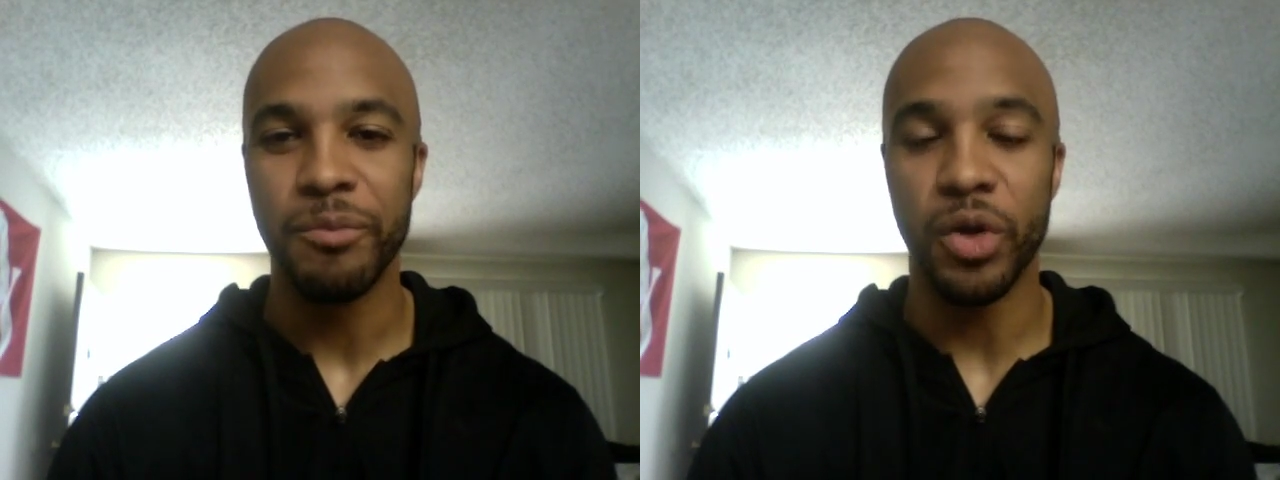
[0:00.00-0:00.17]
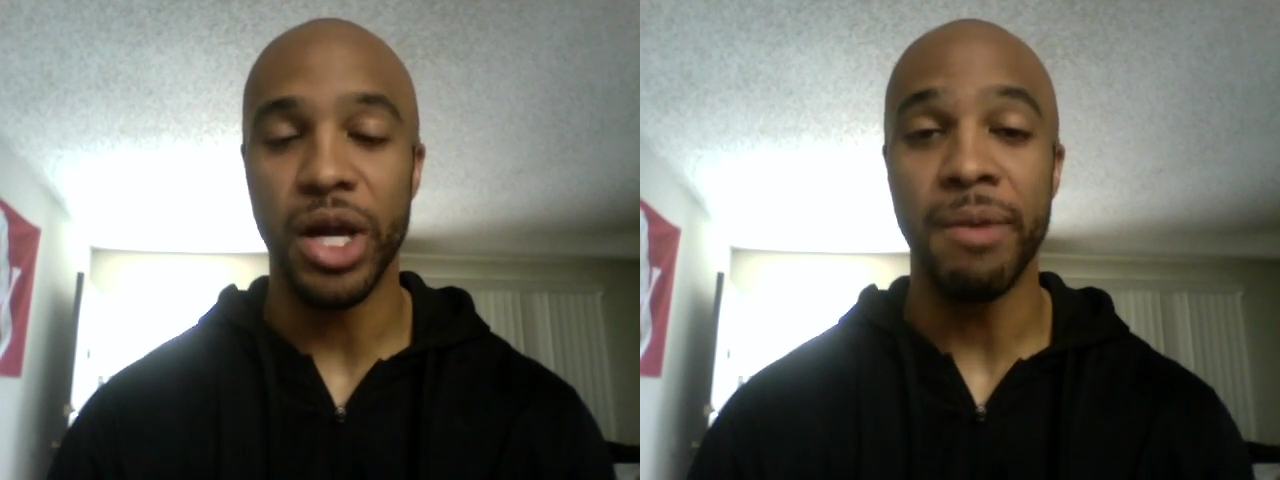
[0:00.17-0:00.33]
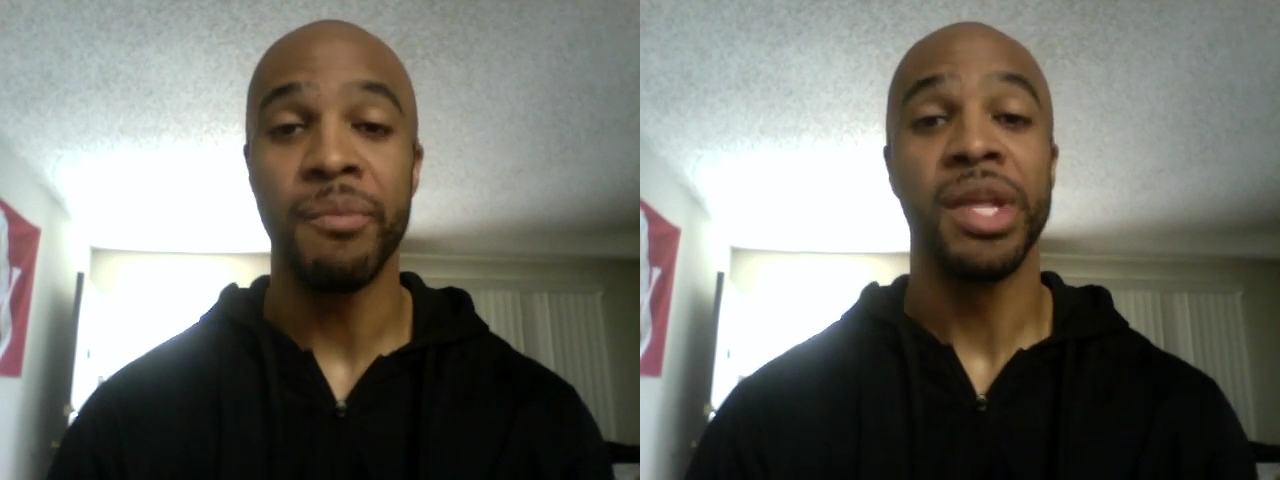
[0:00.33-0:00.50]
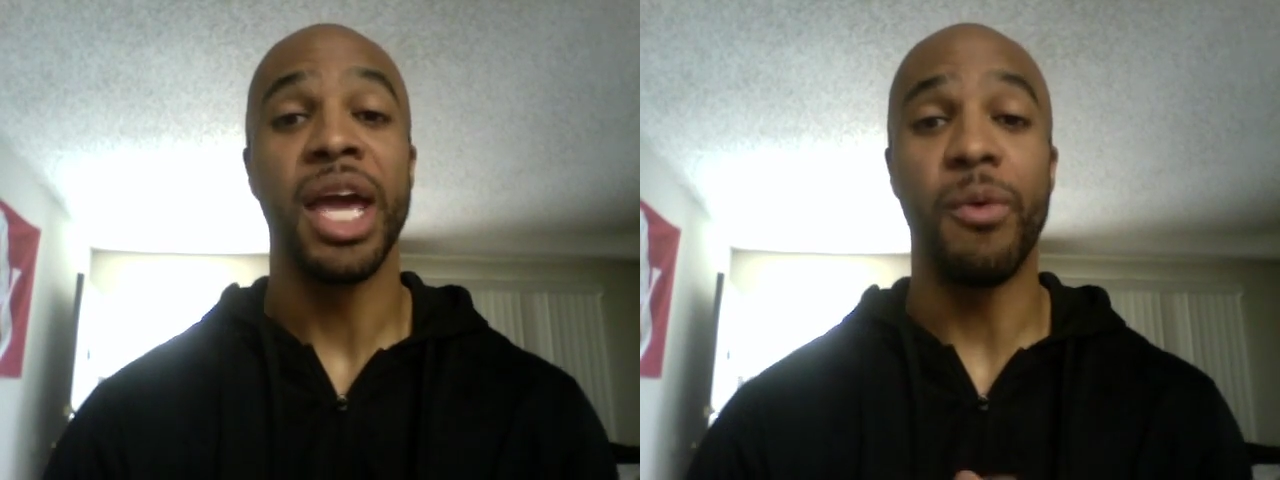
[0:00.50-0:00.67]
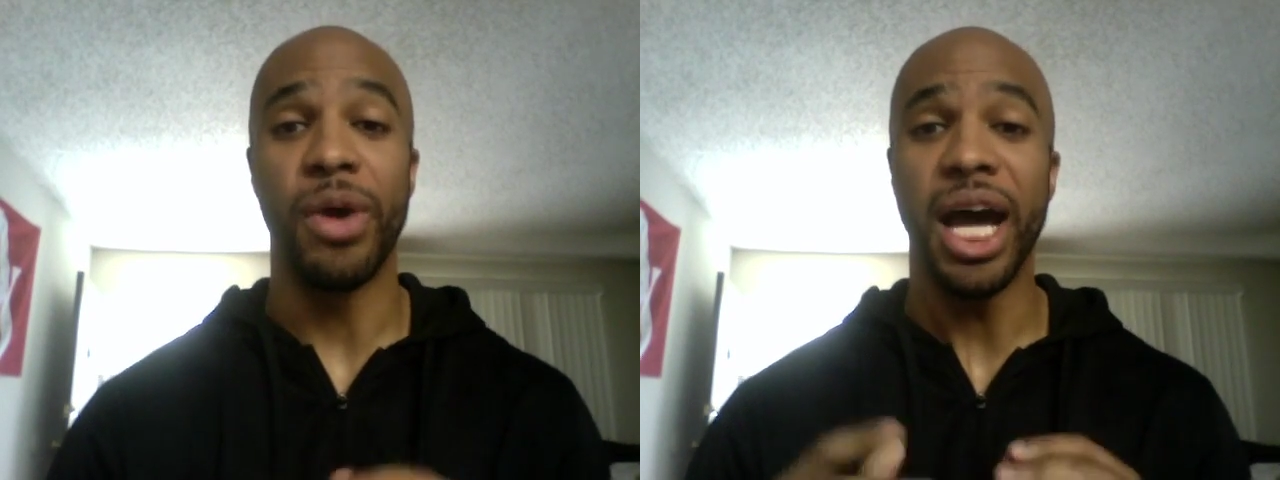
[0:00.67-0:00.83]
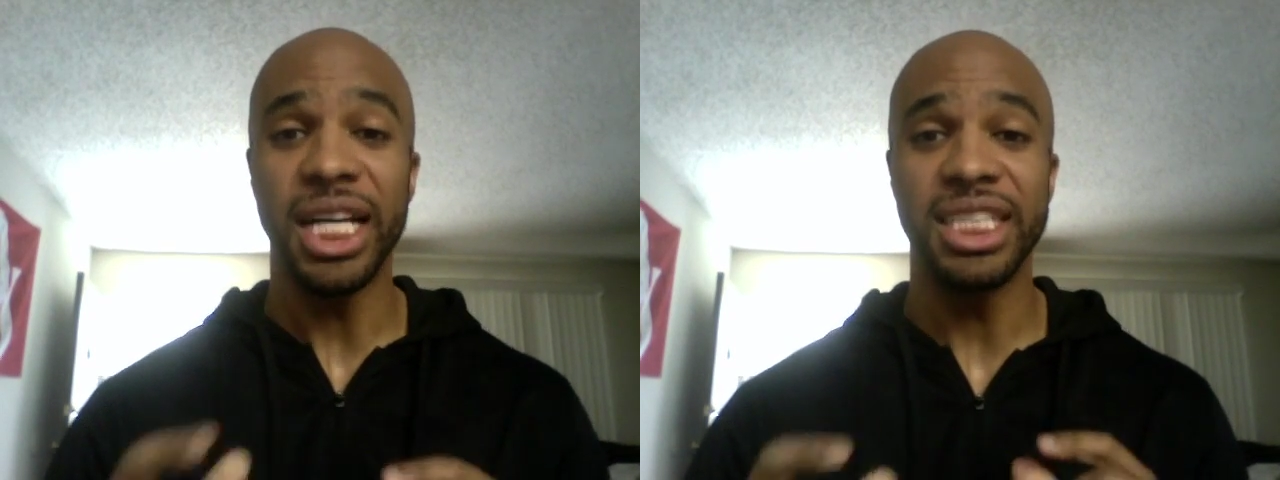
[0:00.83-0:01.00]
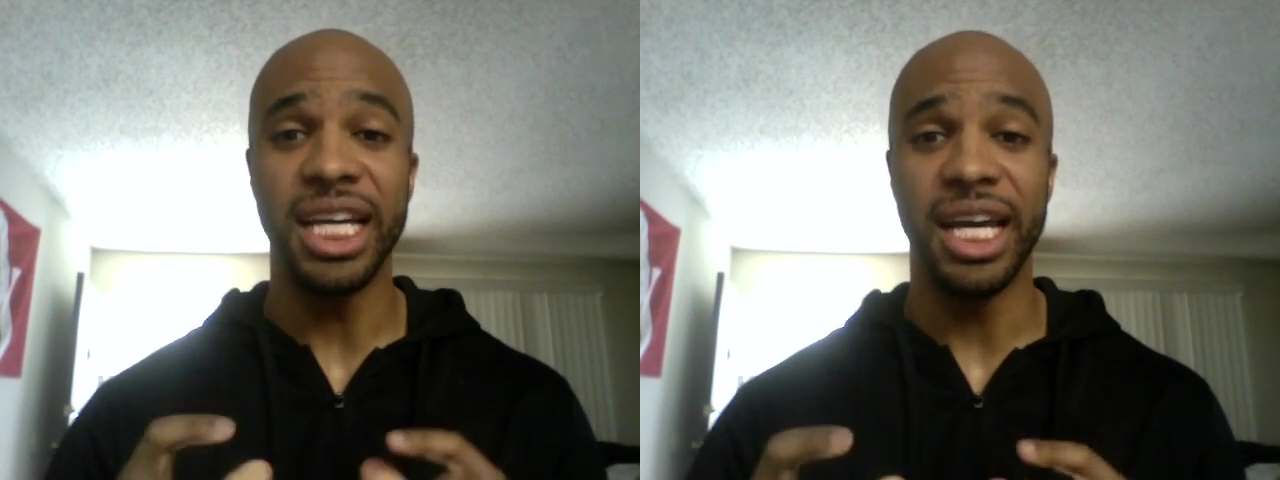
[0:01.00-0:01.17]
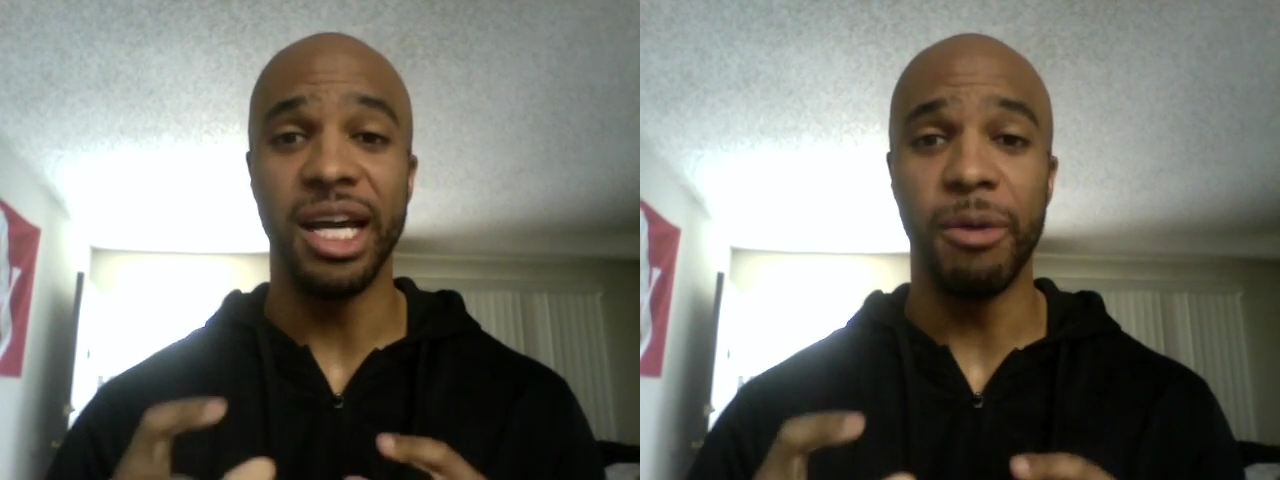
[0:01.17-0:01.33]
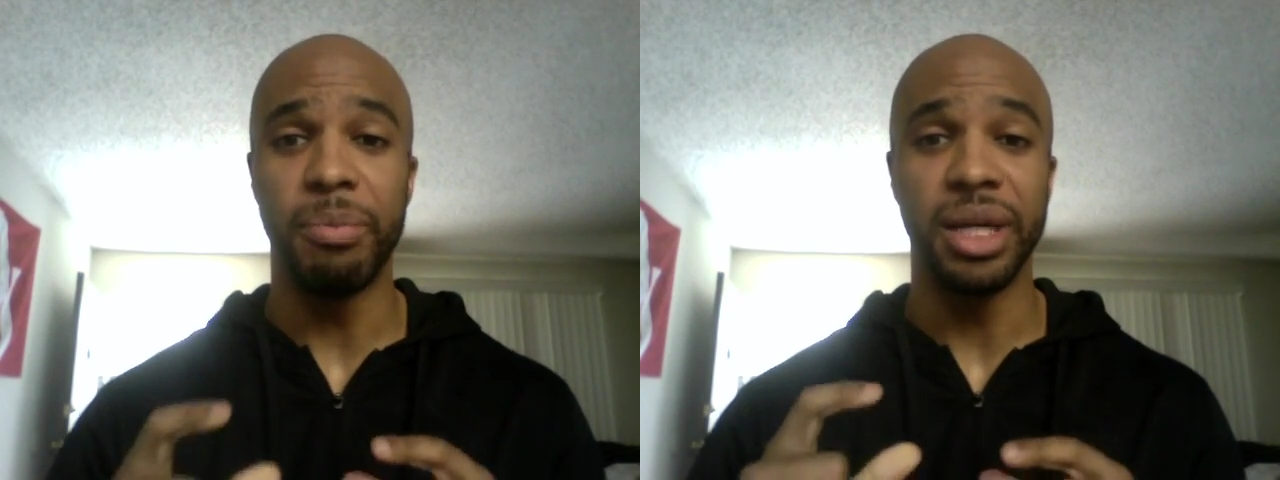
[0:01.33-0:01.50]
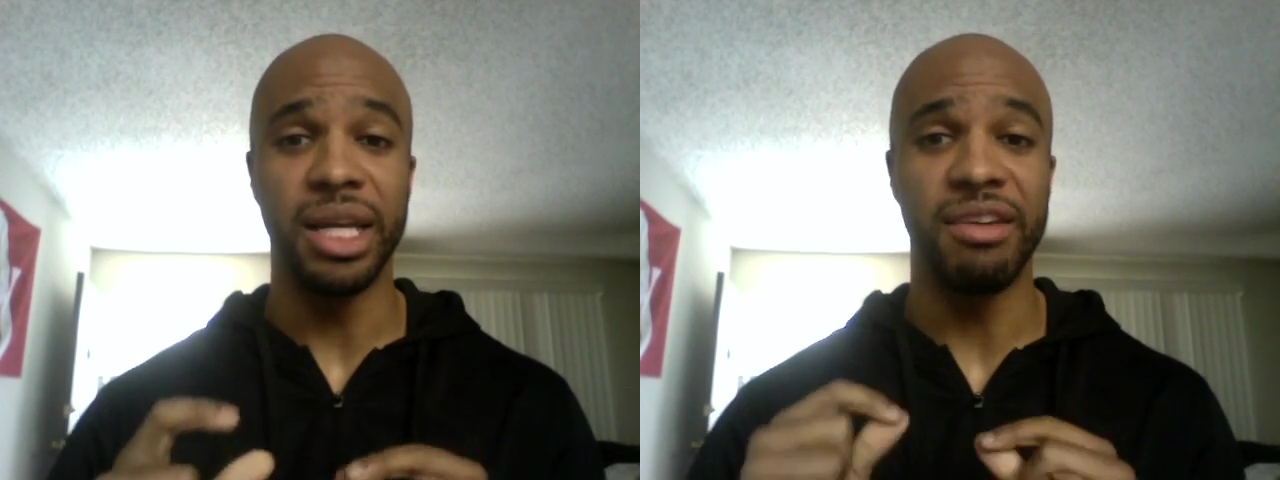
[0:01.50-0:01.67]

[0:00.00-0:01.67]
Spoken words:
Right? And when I say helping